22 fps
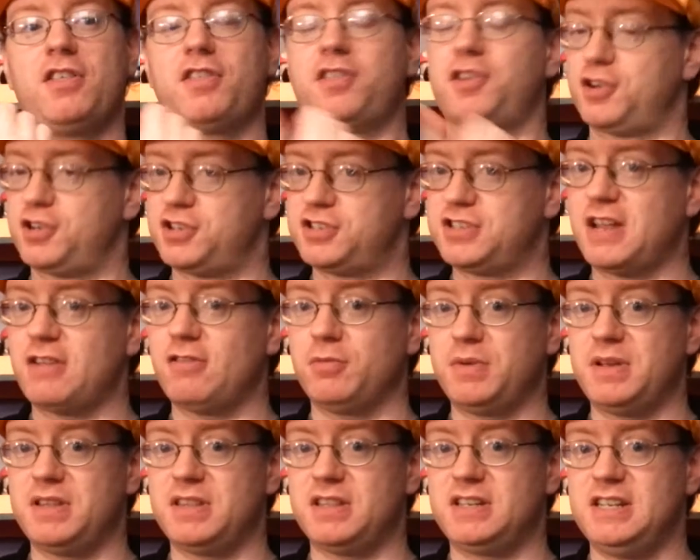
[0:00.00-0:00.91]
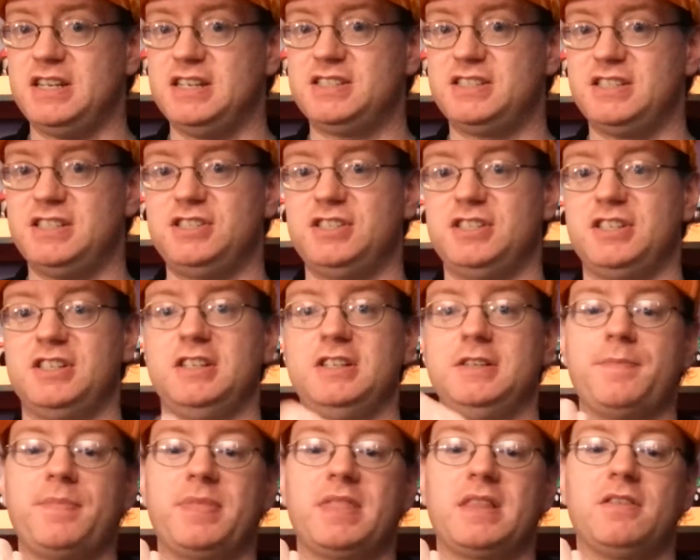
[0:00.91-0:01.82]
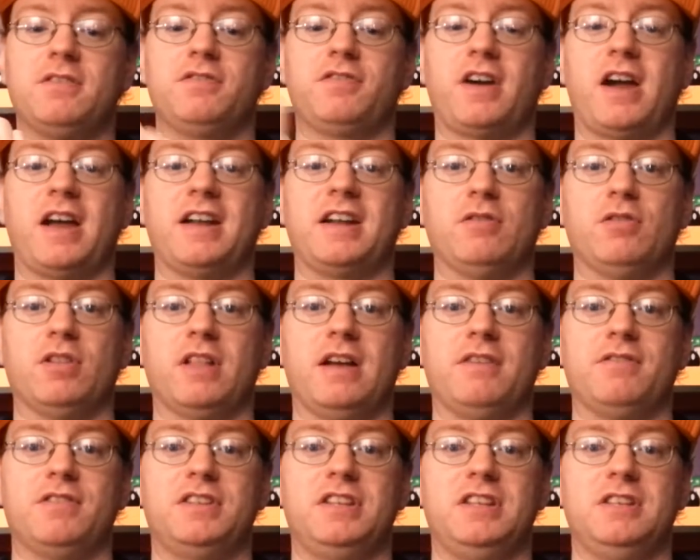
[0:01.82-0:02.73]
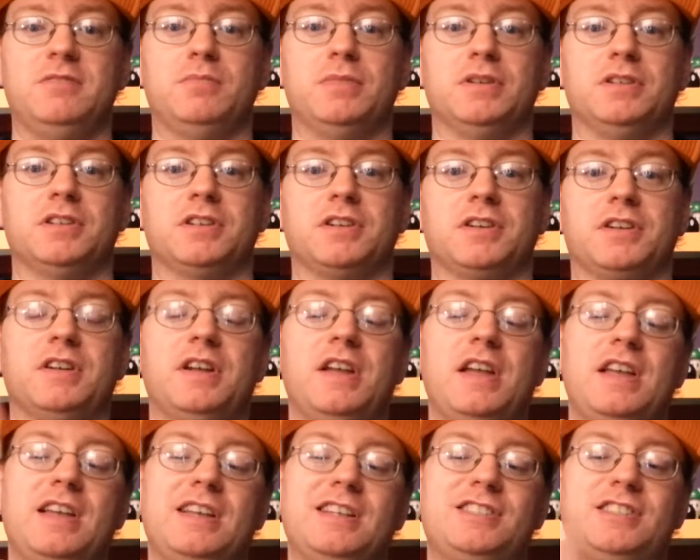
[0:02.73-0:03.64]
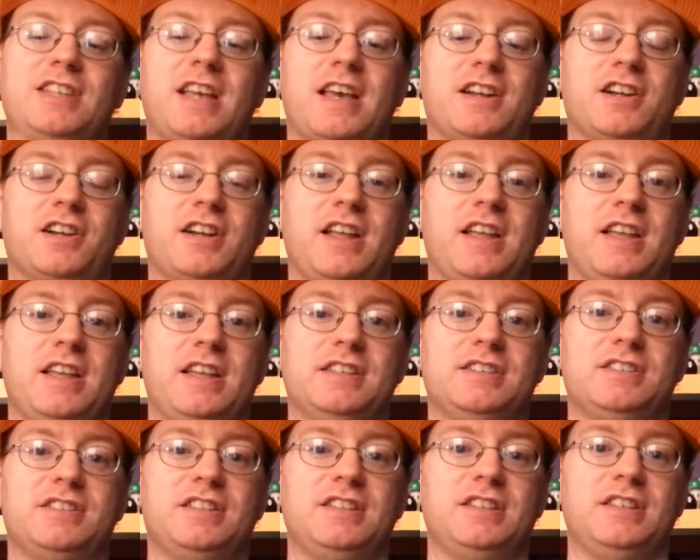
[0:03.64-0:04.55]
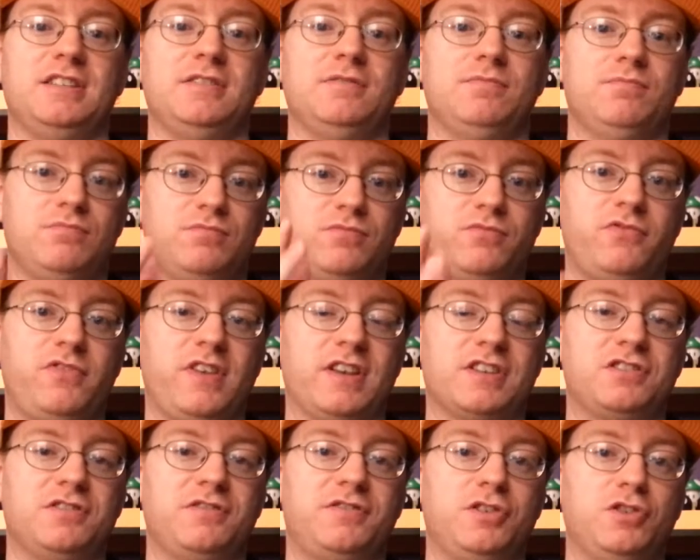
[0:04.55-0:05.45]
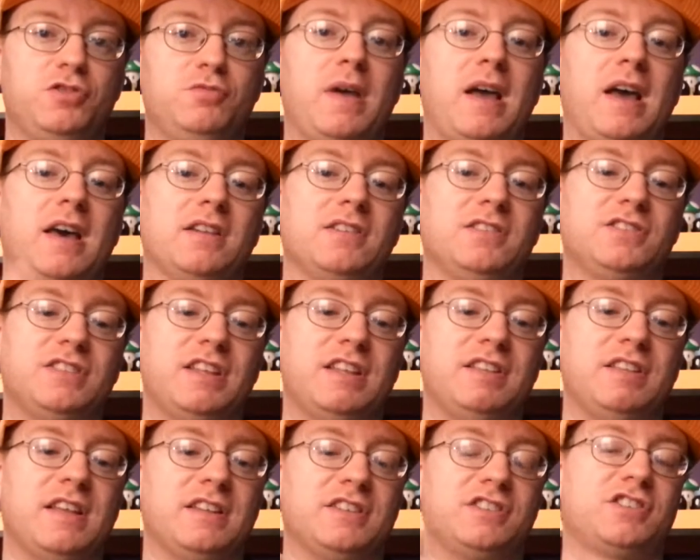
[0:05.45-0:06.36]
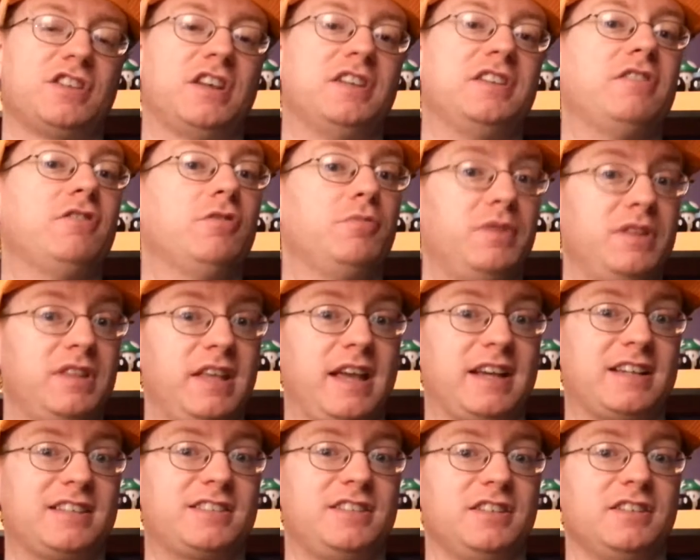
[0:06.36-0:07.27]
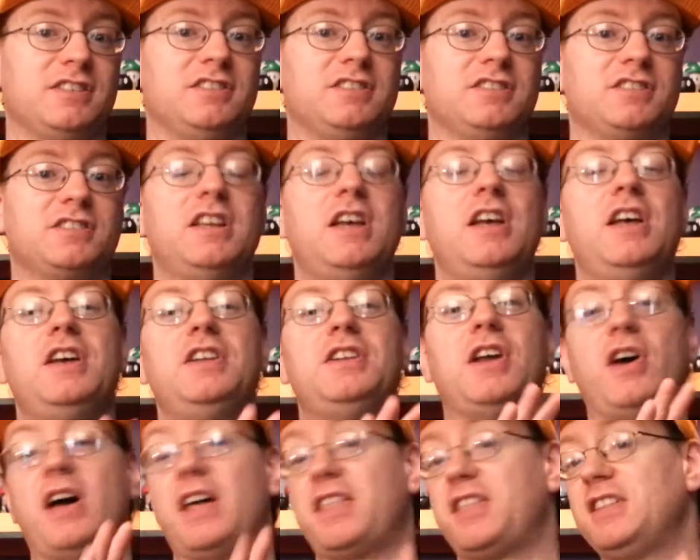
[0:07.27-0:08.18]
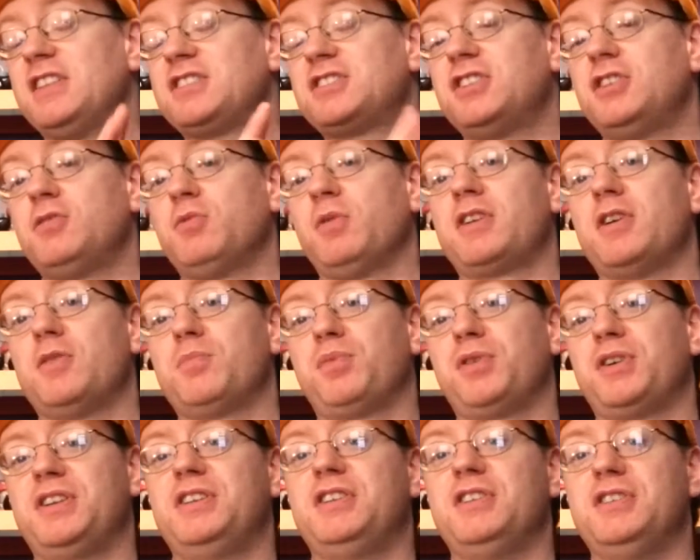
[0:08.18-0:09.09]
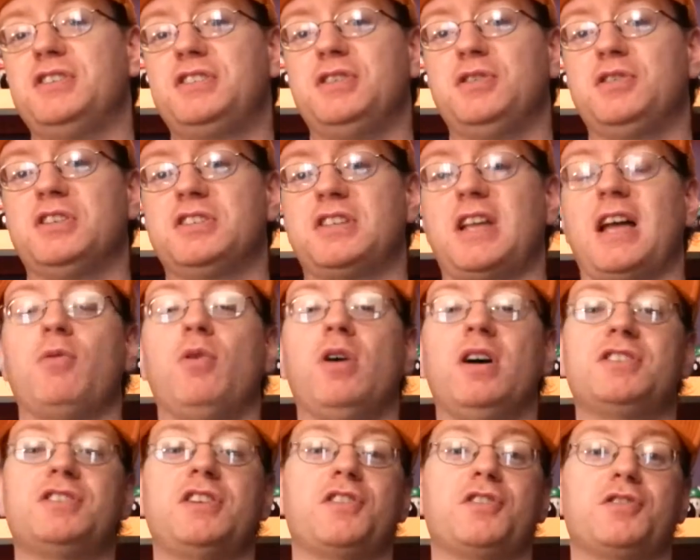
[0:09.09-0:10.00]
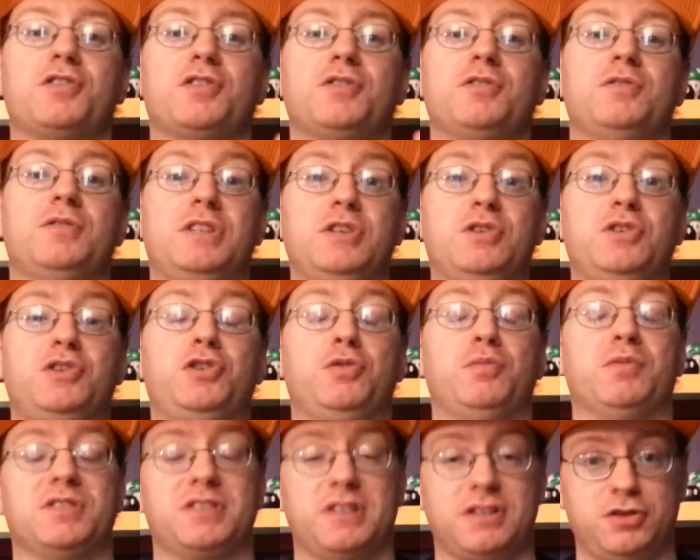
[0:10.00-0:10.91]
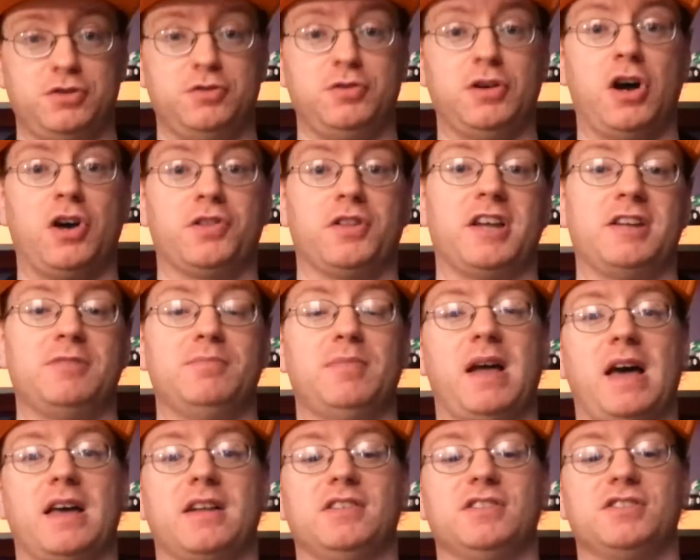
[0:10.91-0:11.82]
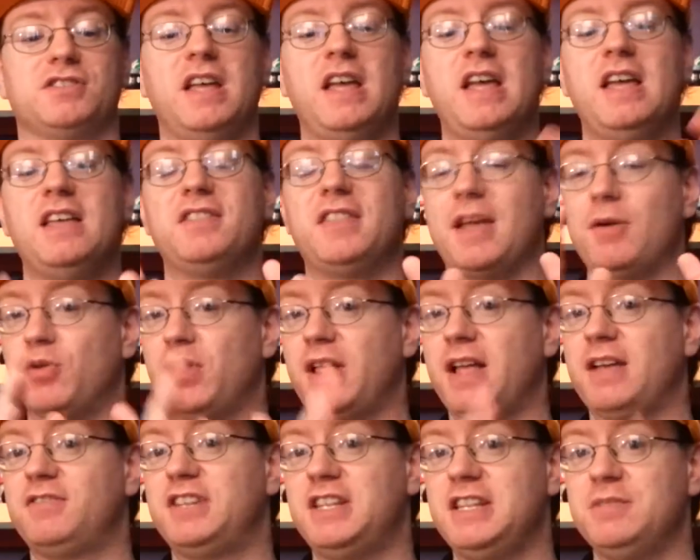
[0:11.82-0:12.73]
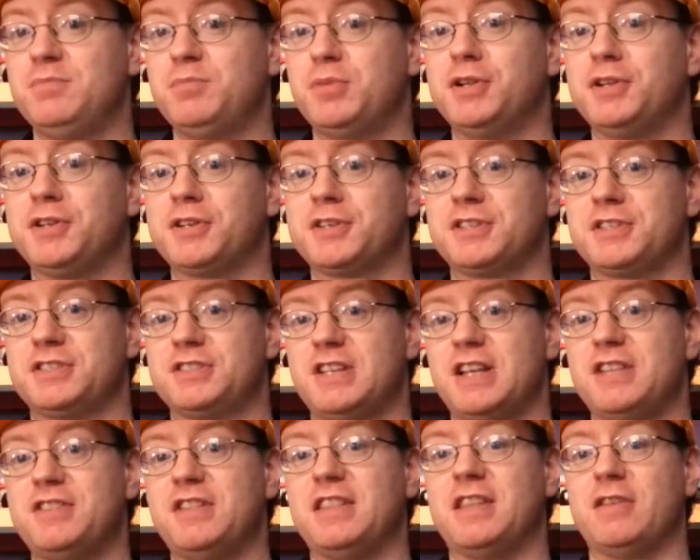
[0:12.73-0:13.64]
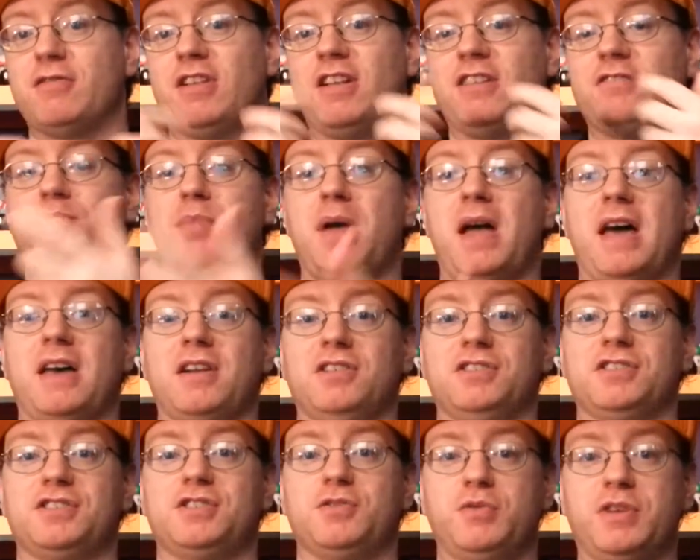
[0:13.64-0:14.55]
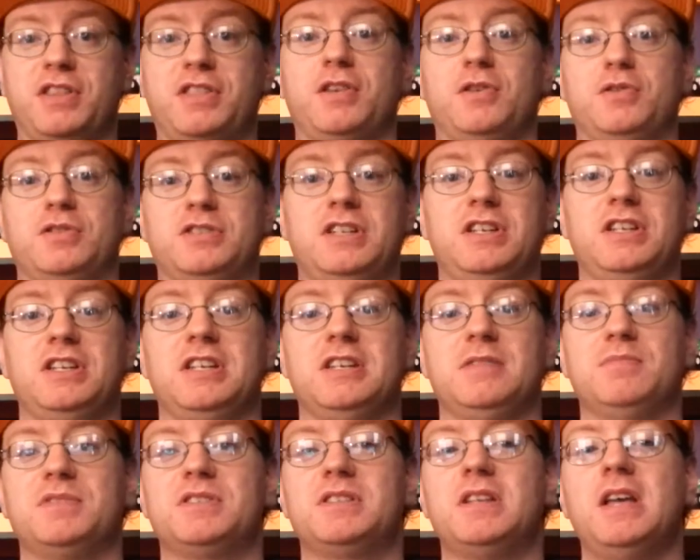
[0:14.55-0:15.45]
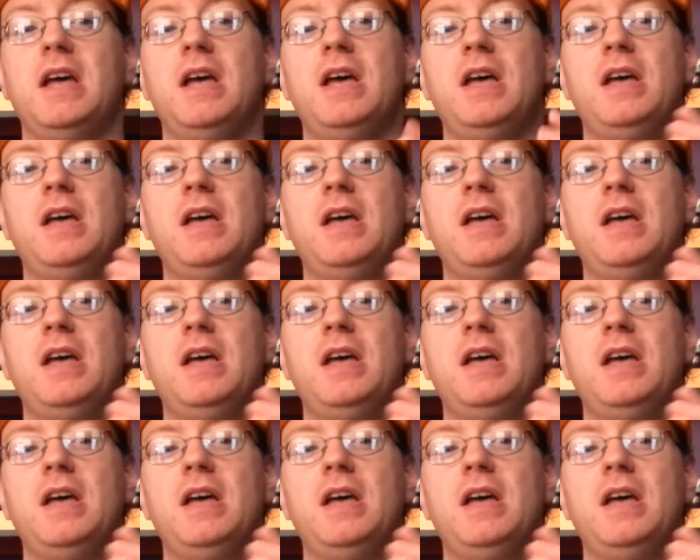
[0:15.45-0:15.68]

Thursday will be the TCG, Friday we'll have the Team Builder, Saturday is the Festive Feud battles, and then Sunday will be the X singles. Now, I think that's going to work out pretty good too, because I watch other YouTubers that do online battles. They will have team builders, and then they will have battles with those teams.